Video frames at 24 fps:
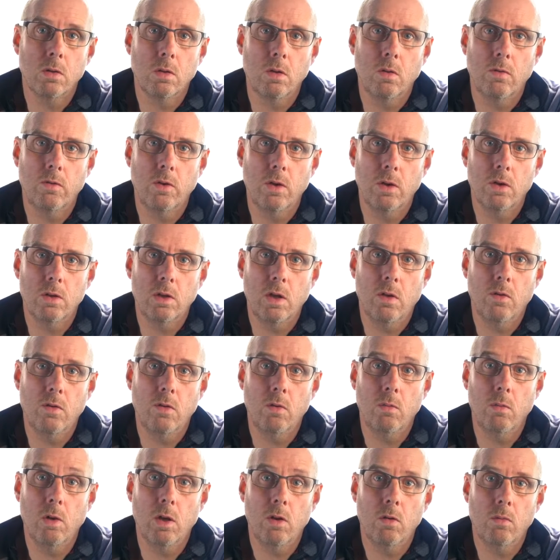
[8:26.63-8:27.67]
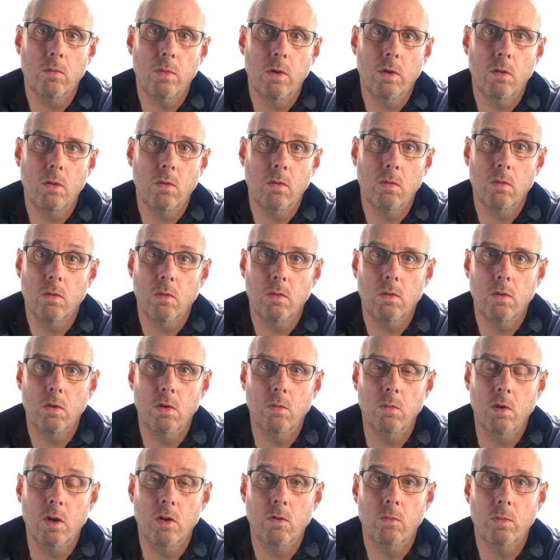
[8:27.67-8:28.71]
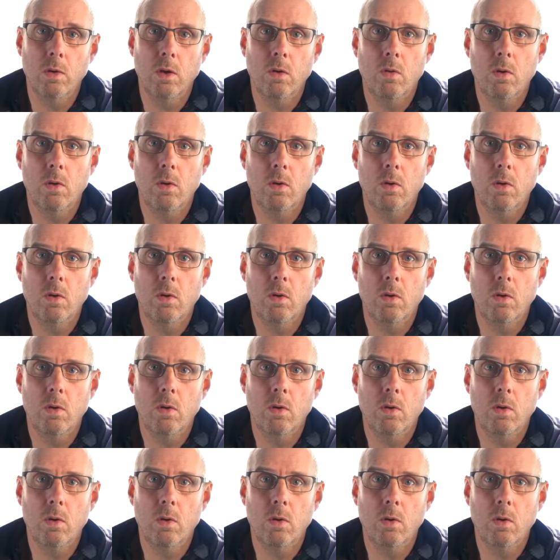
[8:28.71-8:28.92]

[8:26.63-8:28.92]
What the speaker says: your first effort you might have been